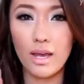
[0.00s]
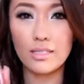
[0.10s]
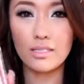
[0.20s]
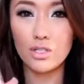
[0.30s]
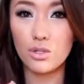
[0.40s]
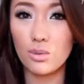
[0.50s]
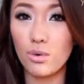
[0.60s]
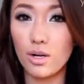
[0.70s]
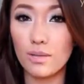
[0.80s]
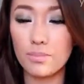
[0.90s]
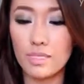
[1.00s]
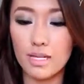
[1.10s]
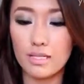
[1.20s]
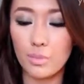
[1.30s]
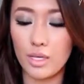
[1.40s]
as the Shu Amore
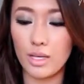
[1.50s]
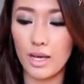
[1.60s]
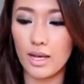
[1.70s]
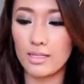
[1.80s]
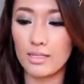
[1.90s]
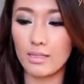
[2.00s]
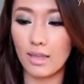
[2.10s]
lipsticks because